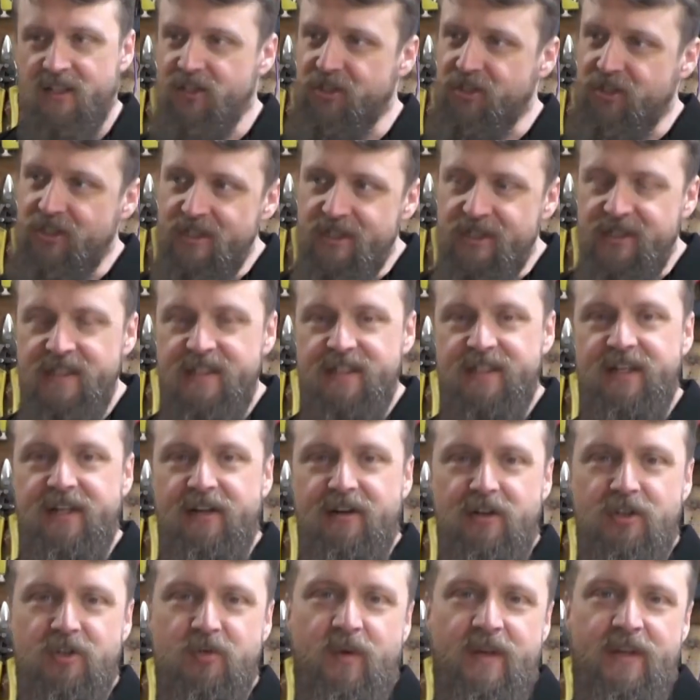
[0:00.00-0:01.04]
And just this
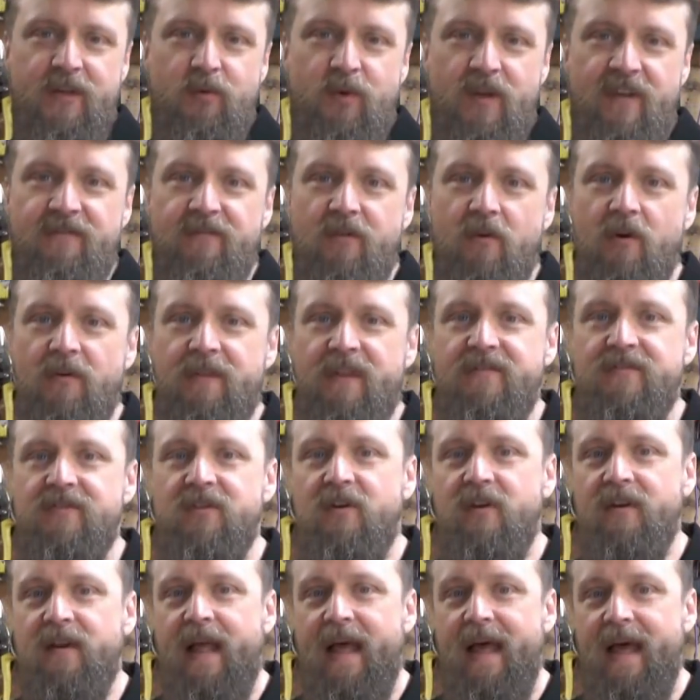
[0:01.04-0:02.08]
year in 2024, they've
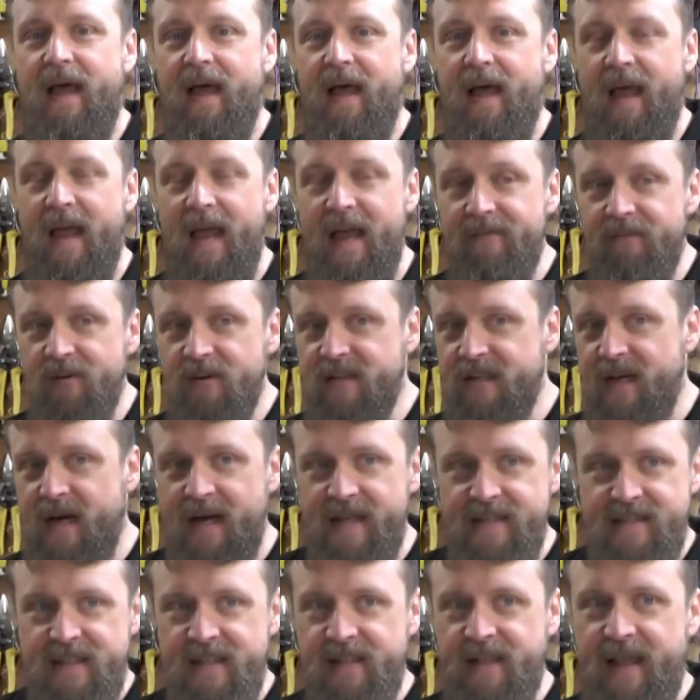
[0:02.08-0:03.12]
started
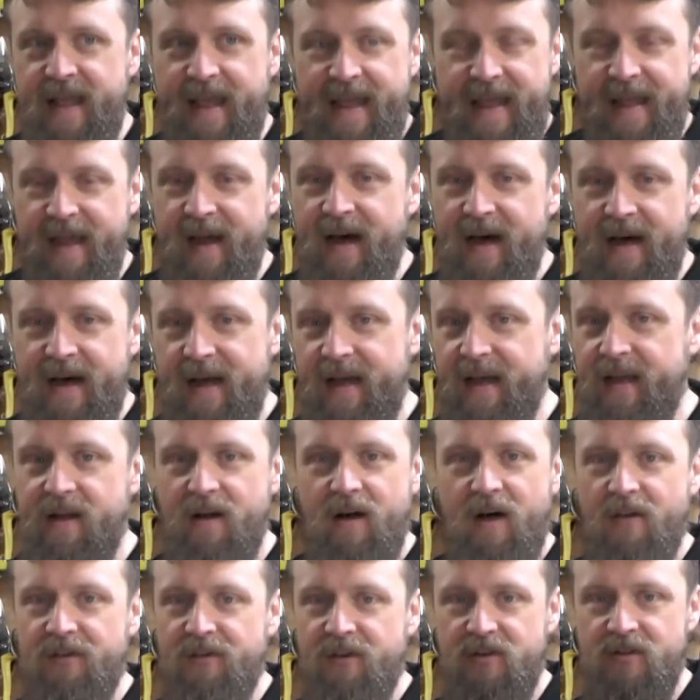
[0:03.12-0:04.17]
advertising AI
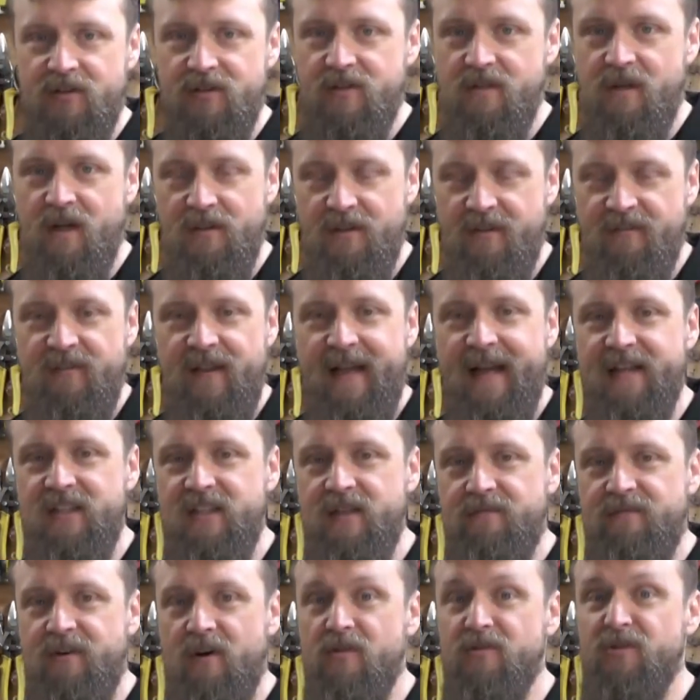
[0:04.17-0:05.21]
on the
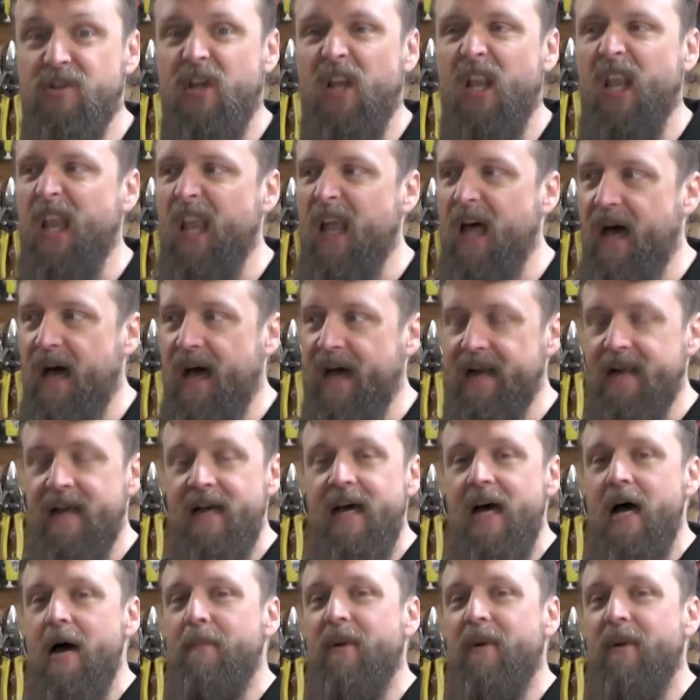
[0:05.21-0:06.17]
flagship phones a lot.